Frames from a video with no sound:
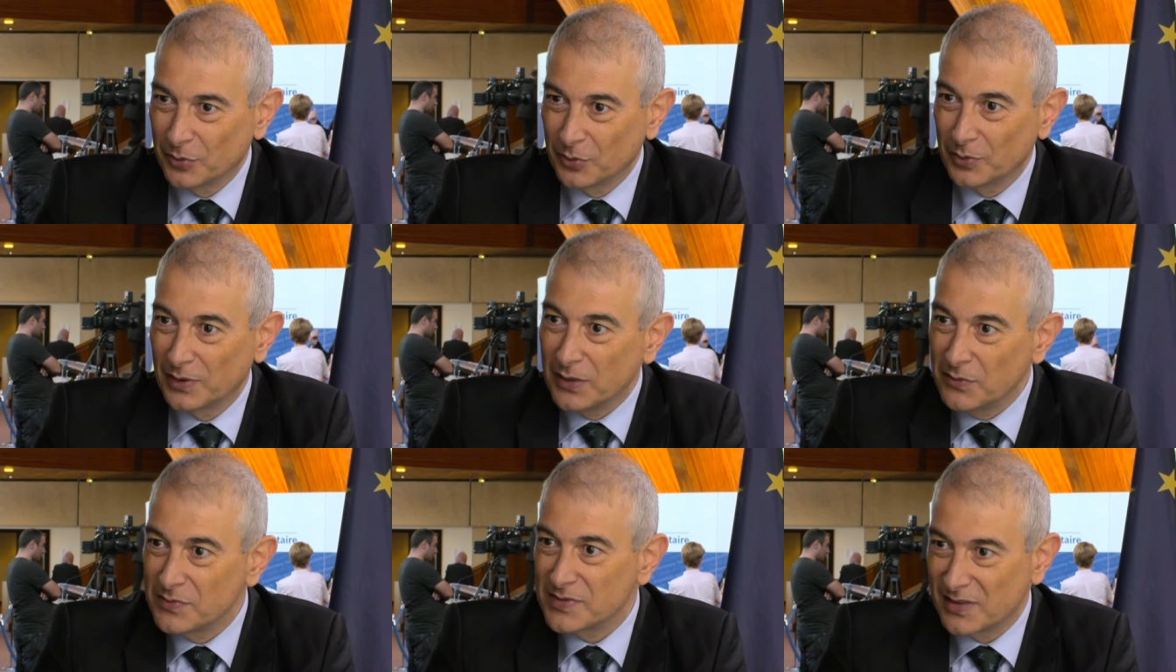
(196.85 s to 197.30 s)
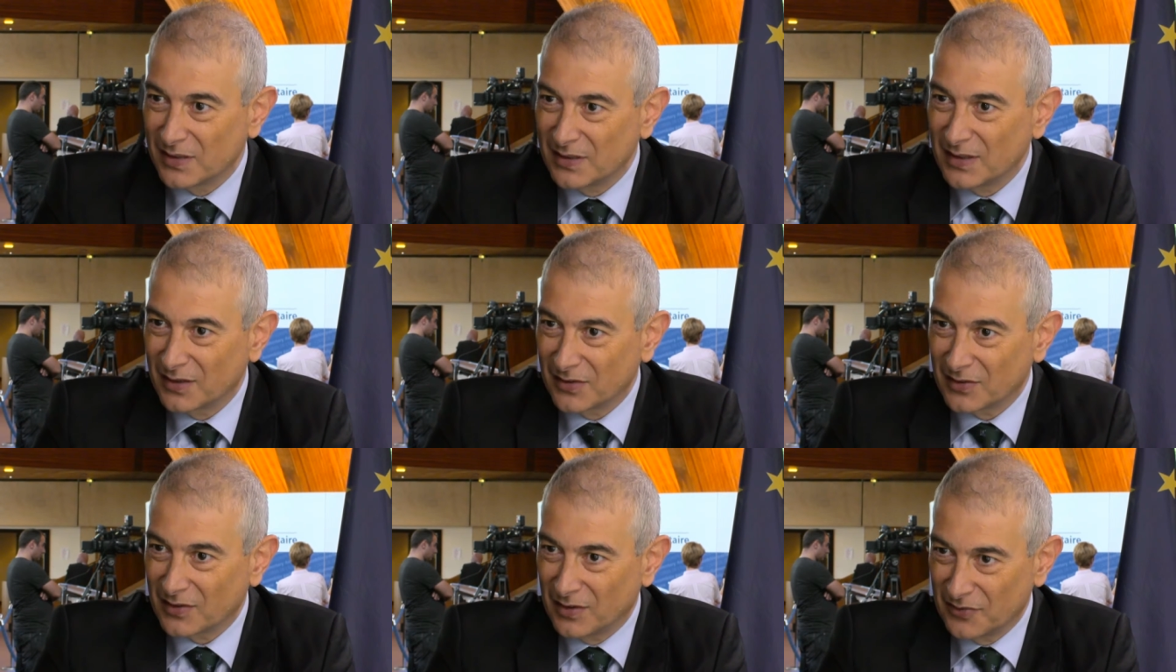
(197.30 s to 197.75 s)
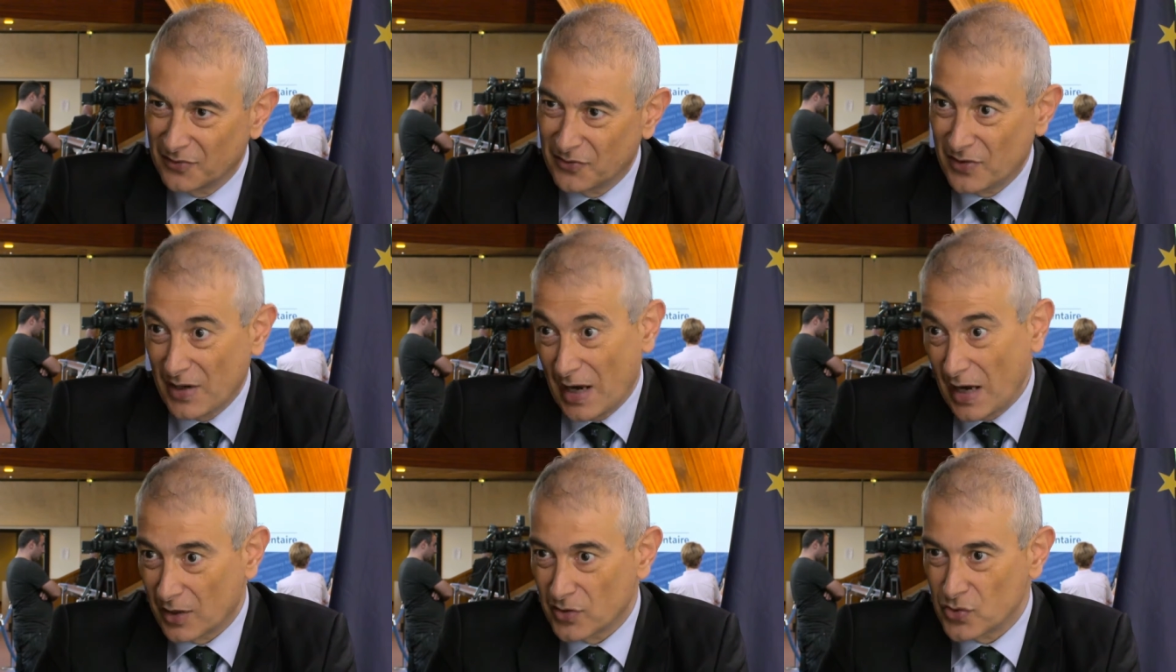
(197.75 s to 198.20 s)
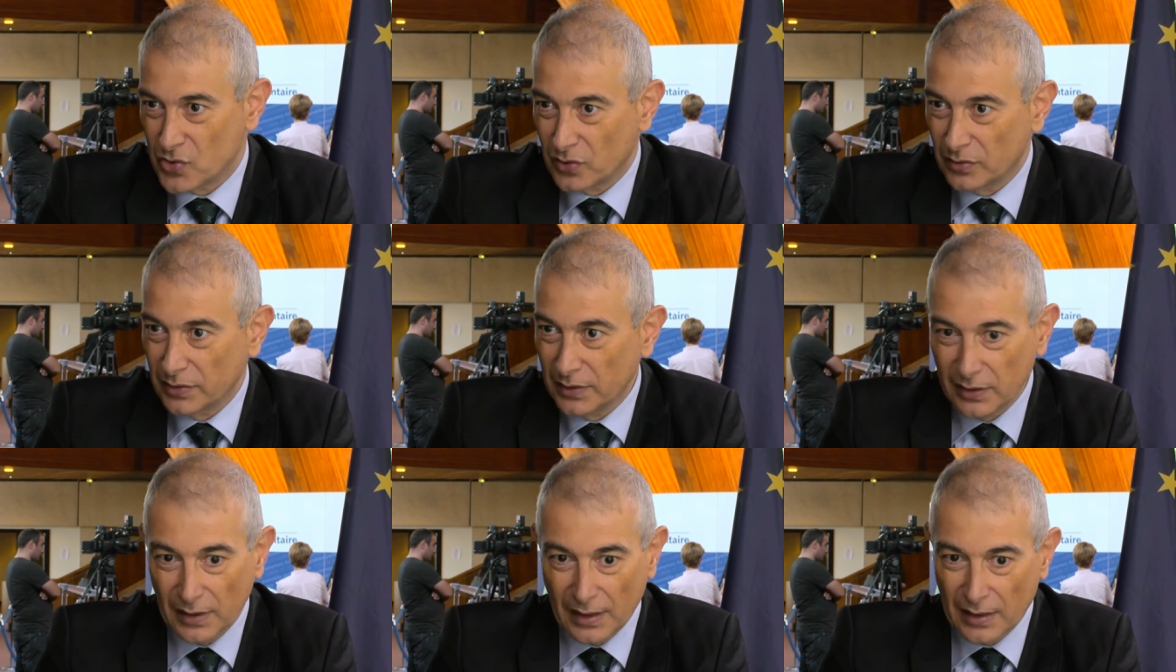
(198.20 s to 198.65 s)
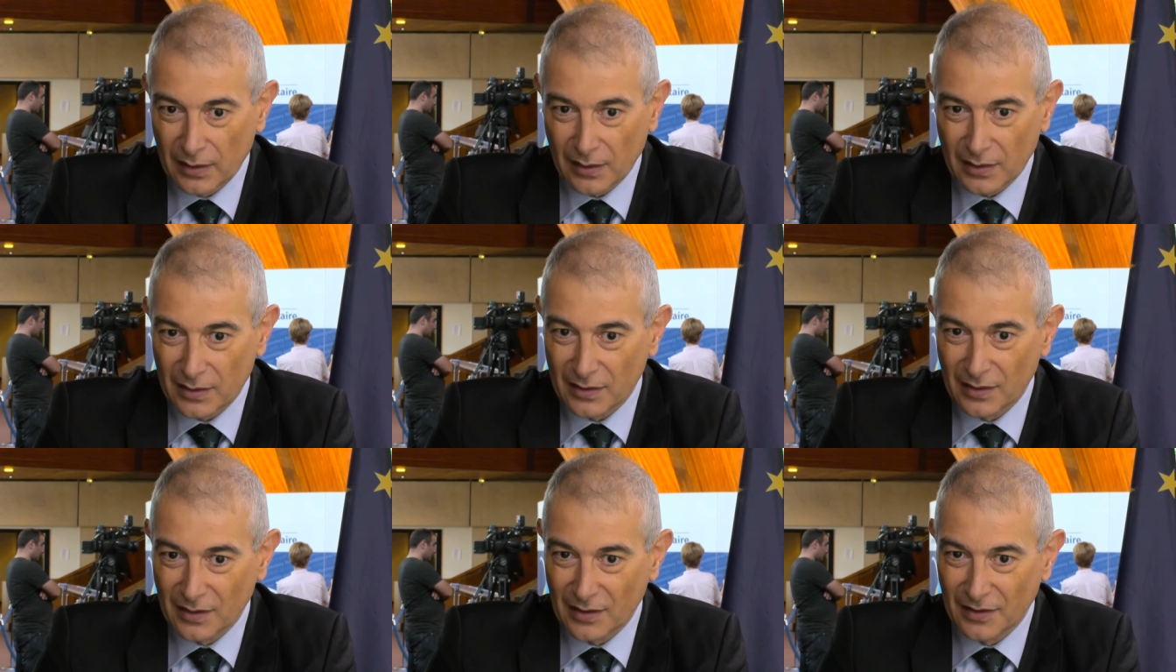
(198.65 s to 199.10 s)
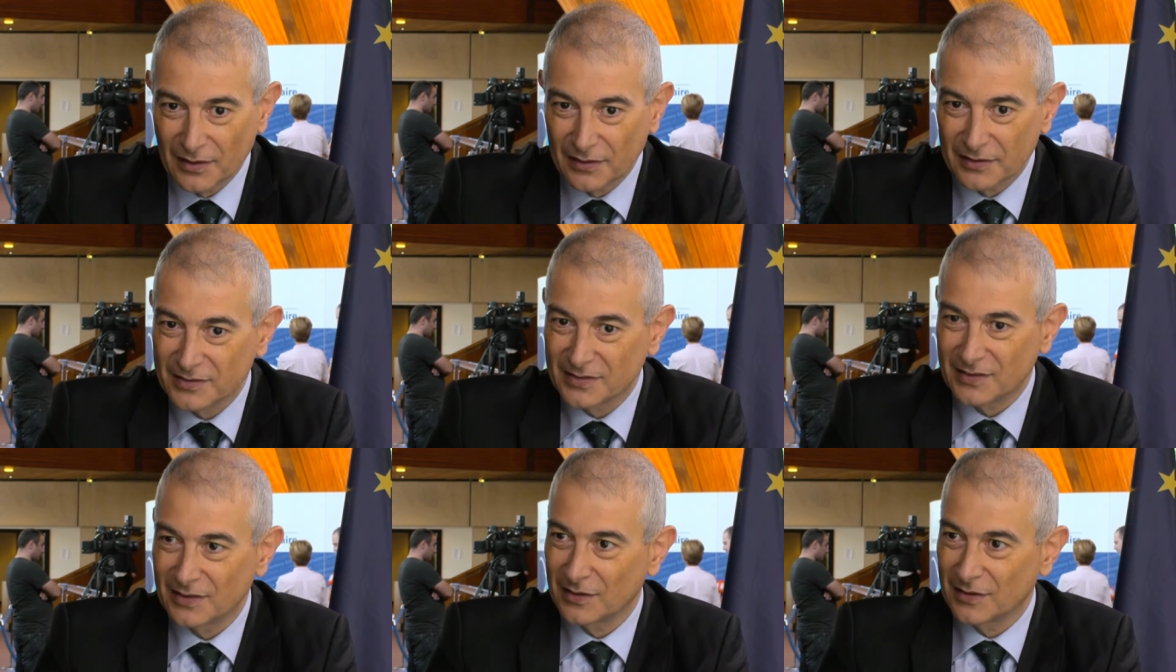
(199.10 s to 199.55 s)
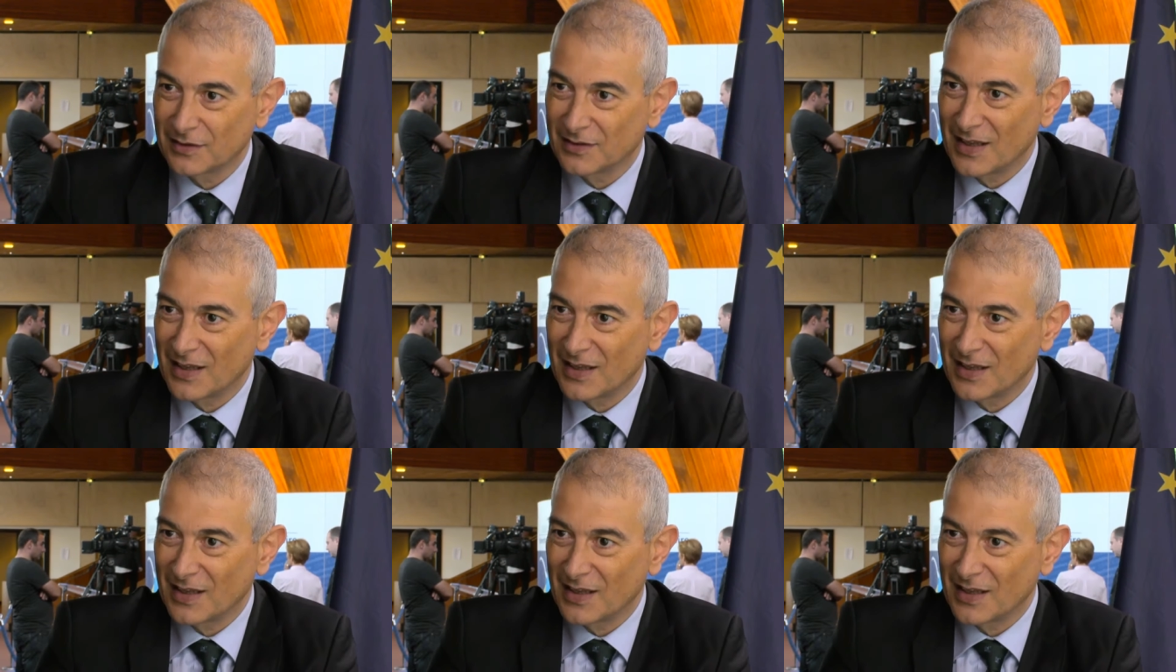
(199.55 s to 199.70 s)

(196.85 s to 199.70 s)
who lives in that country actually, and uh, it's, uh,